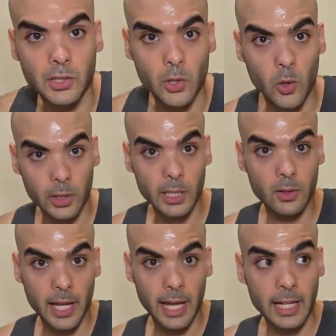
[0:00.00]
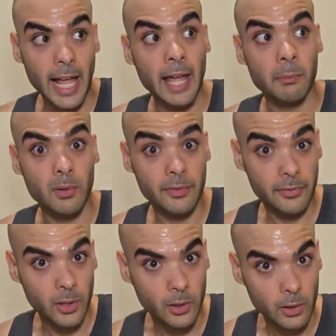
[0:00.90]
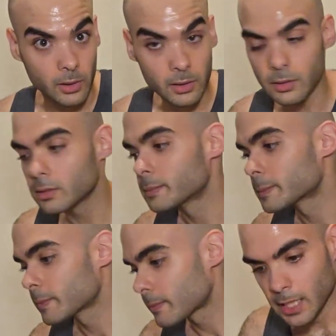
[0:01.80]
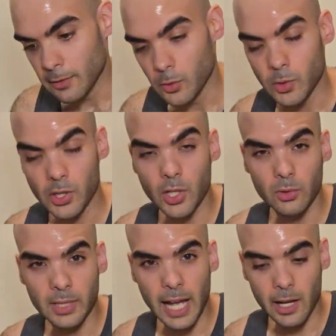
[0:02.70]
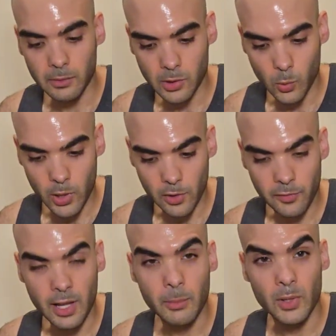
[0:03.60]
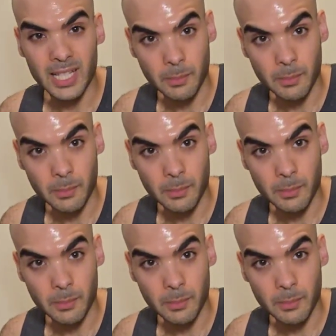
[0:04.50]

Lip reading: totally okay and preferred if you just go down to where your femur is